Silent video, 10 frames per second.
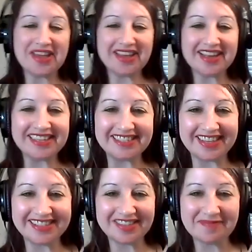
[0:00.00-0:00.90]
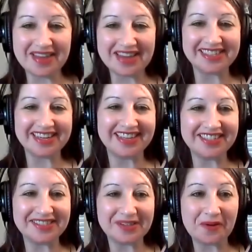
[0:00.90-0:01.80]
gosh, that's amazing.
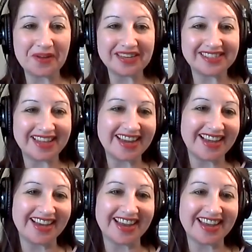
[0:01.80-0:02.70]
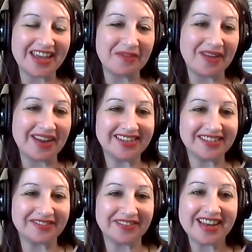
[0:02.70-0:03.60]
That's so exciting. I can't wait
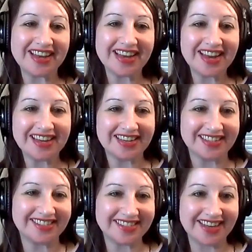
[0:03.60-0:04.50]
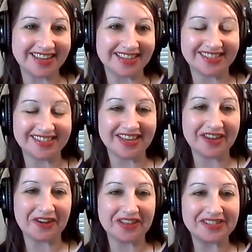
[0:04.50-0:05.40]
to read it and to see
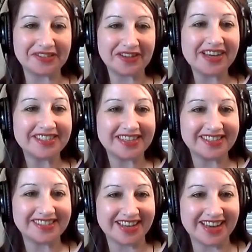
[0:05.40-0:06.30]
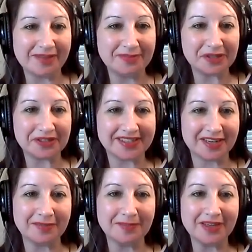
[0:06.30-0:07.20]
your illustrations. And I'm sure it's
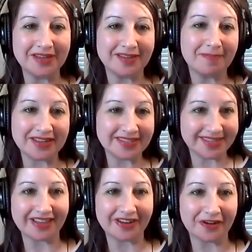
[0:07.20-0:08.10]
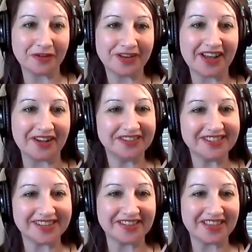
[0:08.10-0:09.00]
going to be a bestseller, no doubt.
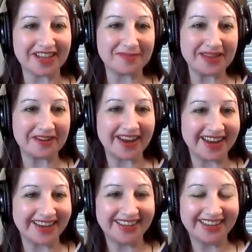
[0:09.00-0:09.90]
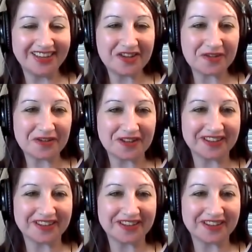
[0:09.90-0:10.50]
So that'll be great. Cool.